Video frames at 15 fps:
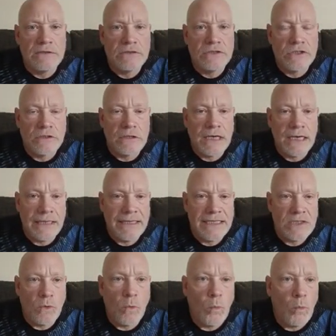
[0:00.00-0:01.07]
Okay, that's a
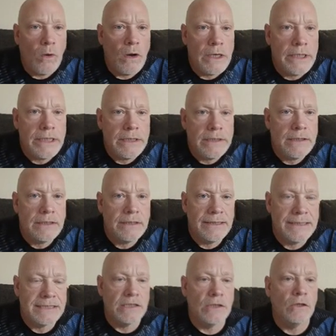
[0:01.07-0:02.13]
1. That's a
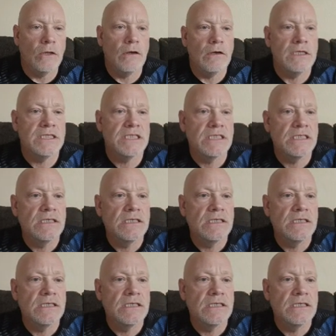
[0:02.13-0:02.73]
loss.